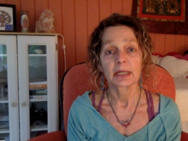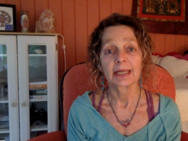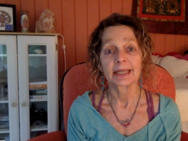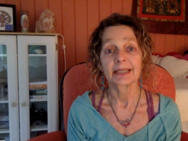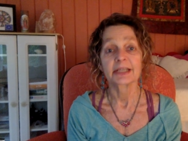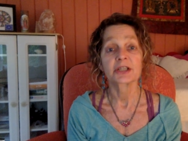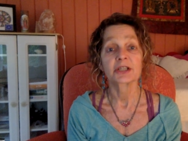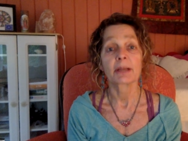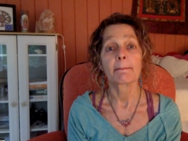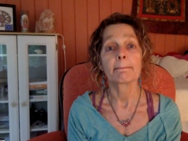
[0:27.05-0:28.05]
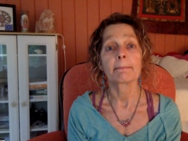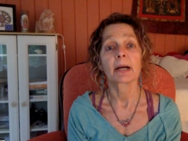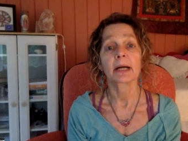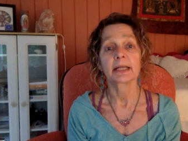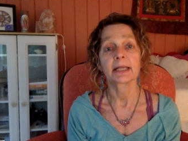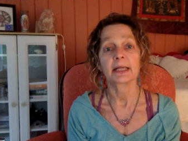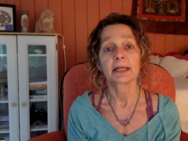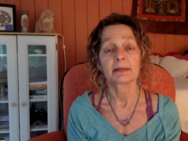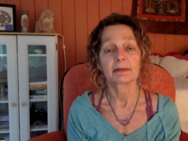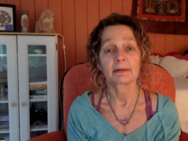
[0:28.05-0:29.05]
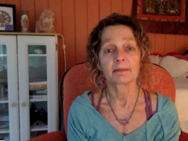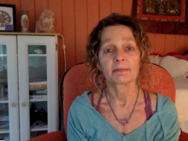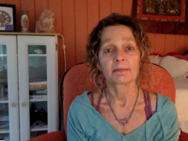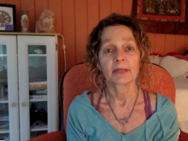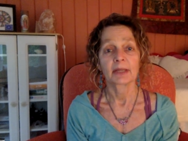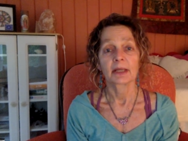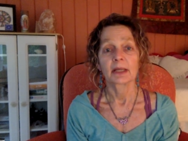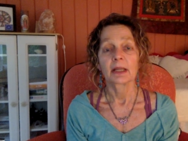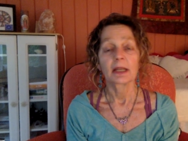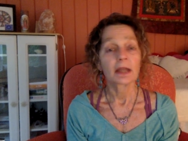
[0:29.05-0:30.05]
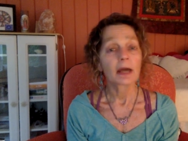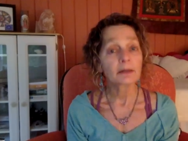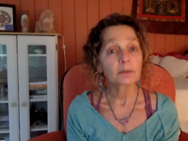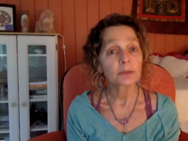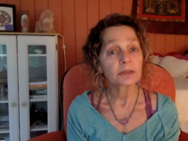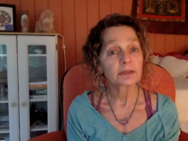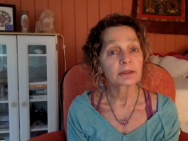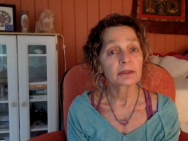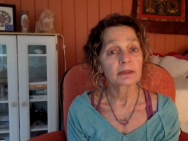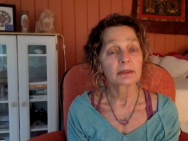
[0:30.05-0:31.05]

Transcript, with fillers: a somebody, not with